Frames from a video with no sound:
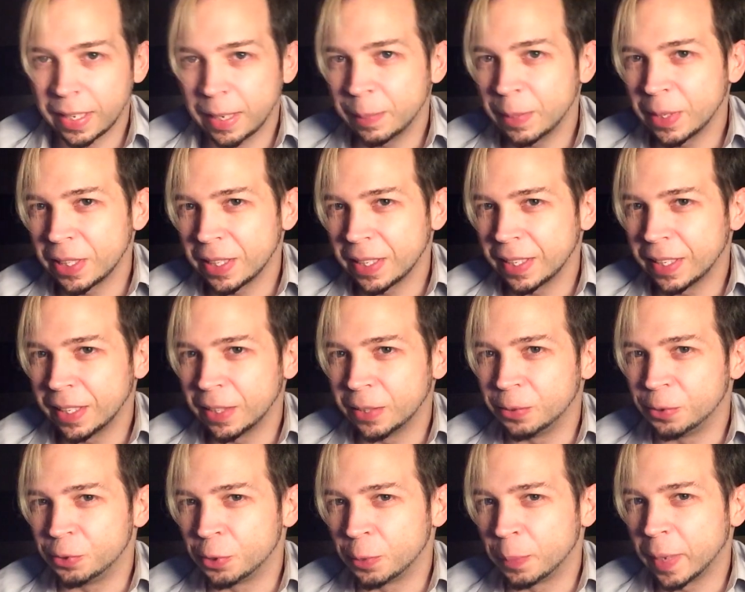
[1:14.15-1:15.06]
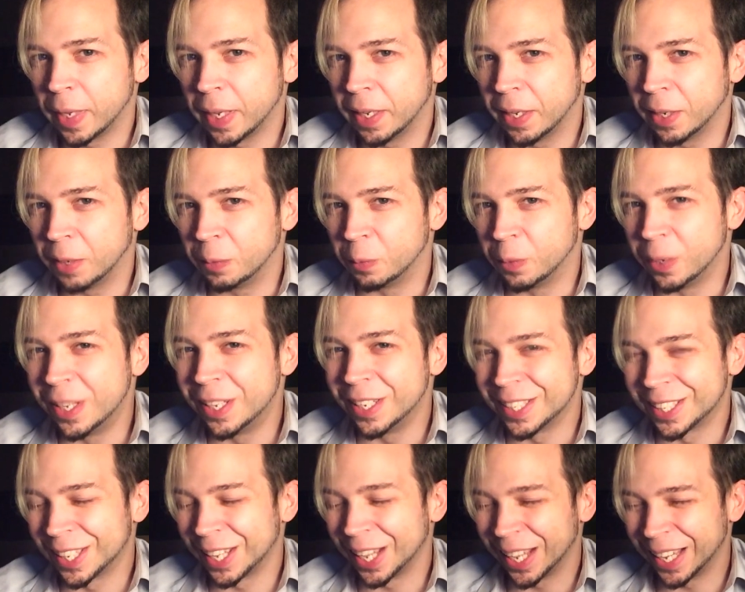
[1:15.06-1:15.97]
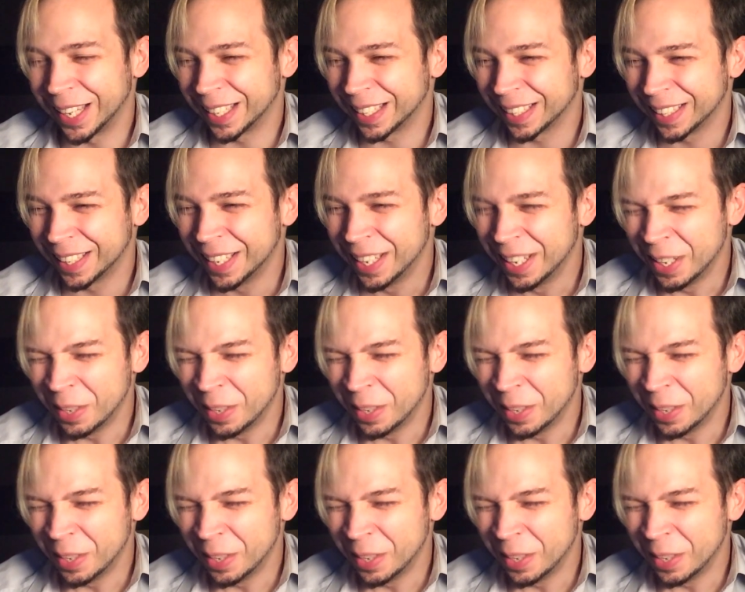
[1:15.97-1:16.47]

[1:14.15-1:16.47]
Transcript: Amazon Japan was, like,